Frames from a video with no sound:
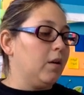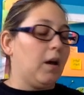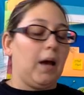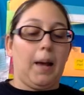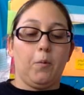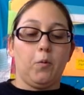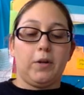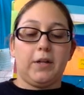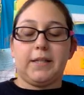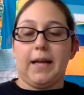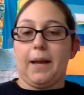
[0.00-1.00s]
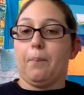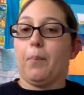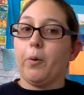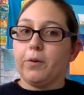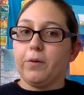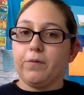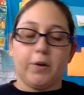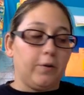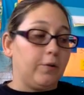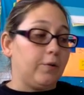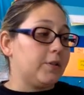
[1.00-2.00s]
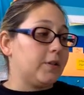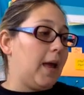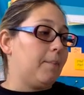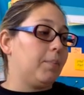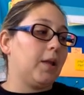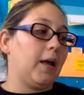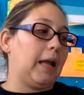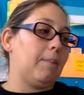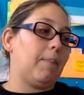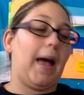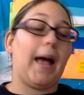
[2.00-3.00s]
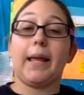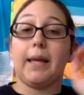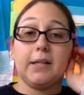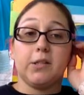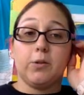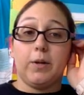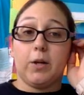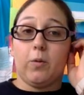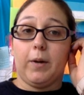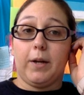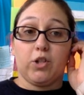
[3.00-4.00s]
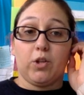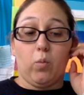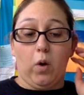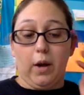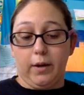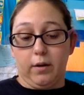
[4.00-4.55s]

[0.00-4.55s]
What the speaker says: I'm going to take both of those and plug it back into equation 1.